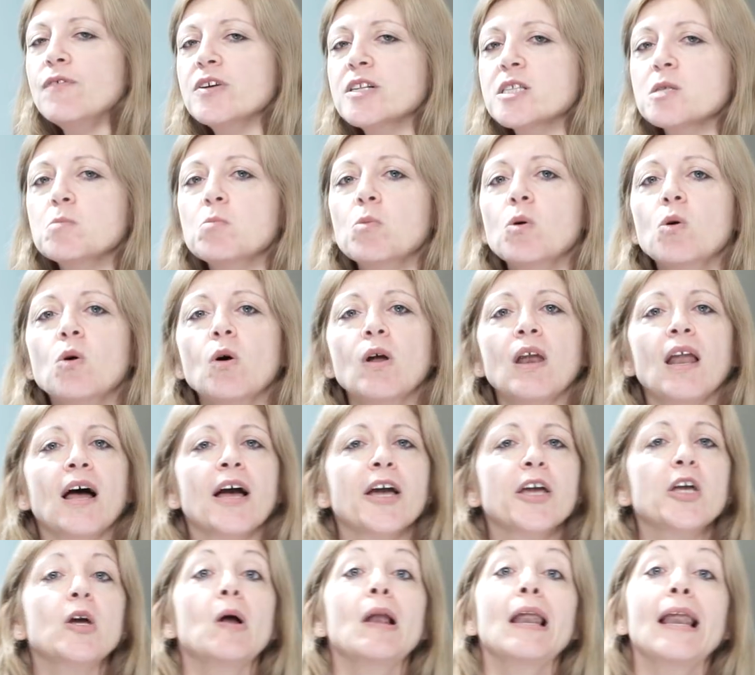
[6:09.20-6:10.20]
it's more
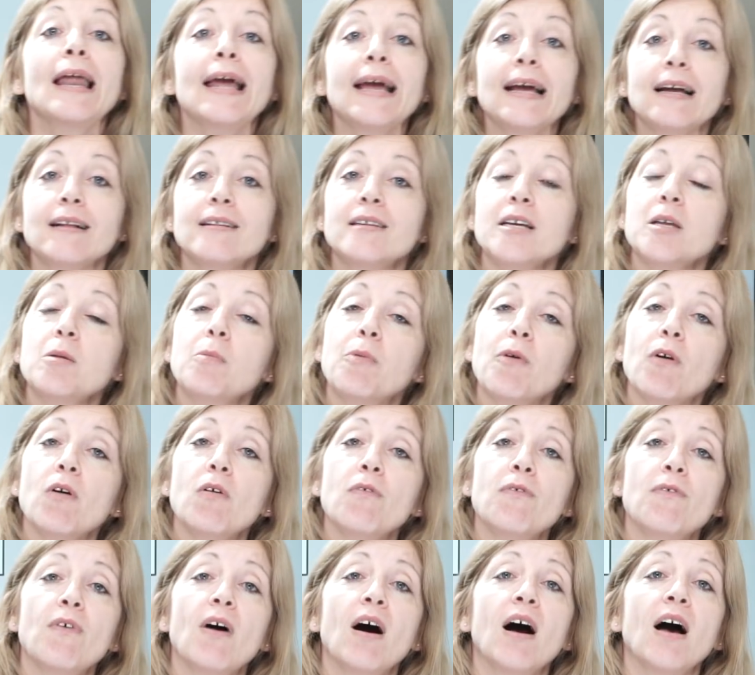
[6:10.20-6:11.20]
like your LinkedIn
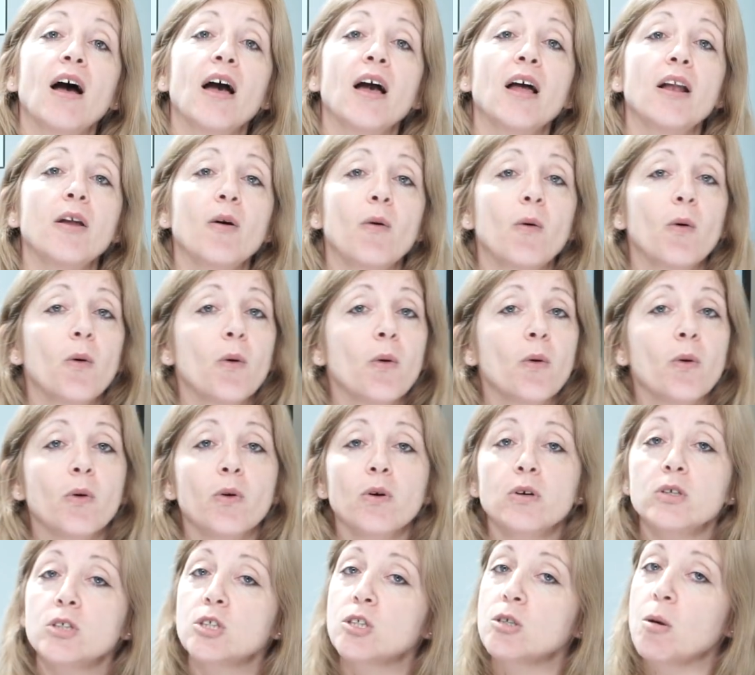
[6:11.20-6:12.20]
profile
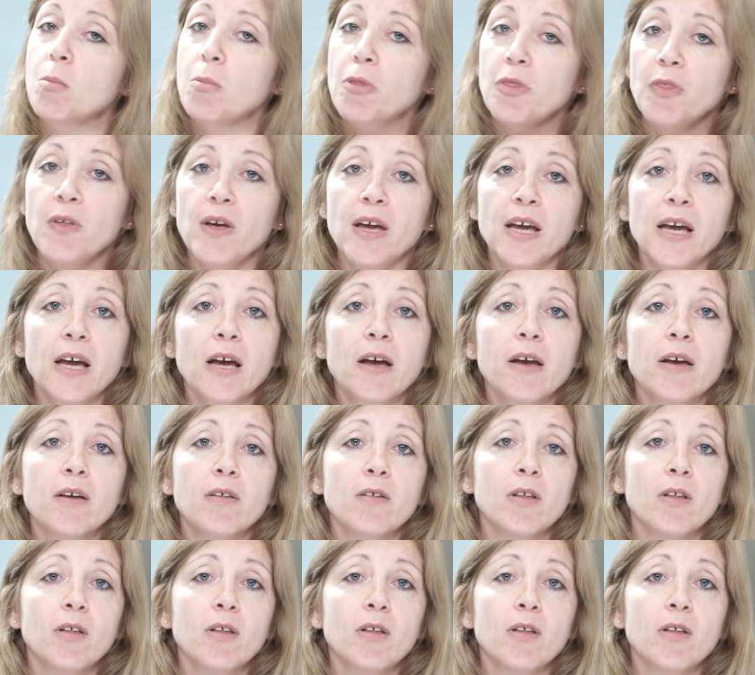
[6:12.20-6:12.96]
or something